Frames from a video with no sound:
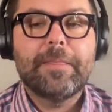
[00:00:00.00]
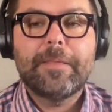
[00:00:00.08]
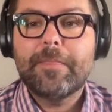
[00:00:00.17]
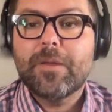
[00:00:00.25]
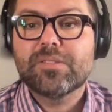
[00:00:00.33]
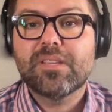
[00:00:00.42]
And
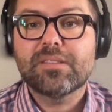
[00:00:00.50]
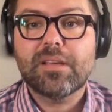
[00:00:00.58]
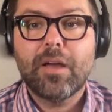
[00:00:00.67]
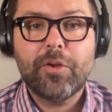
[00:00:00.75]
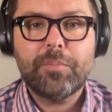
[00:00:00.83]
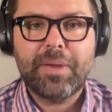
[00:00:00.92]
then there's these
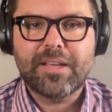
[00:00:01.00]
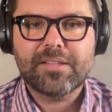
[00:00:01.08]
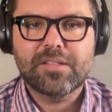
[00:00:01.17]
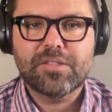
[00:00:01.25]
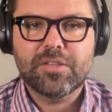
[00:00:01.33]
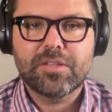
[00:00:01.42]
other
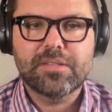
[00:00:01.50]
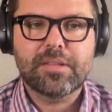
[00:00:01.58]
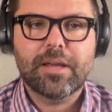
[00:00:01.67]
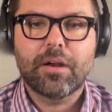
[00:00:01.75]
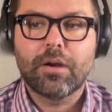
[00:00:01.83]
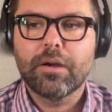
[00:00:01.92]
passages
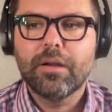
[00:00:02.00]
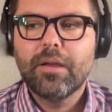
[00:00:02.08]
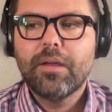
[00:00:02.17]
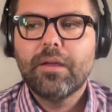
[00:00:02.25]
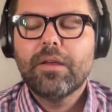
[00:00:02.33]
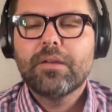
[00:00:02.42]
that are
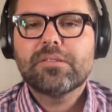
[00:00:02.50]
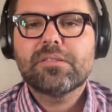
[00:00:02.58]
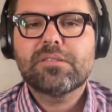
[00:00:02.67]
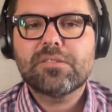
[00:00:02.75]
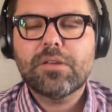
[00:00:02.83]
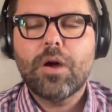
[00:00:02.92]

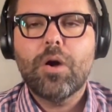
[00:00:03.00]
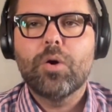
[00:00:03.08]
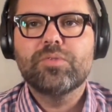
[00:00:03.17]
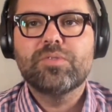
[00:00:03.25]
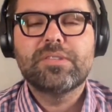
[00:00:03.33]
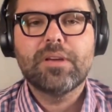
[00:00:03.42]

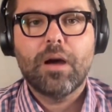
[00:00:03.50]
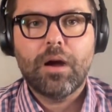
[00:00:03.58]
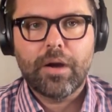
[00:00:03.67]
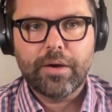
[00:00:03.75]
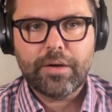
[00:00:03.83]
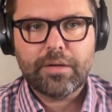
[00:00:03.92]
so
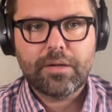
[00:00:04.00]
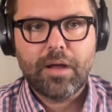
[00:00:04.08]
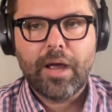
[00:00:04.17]
dark.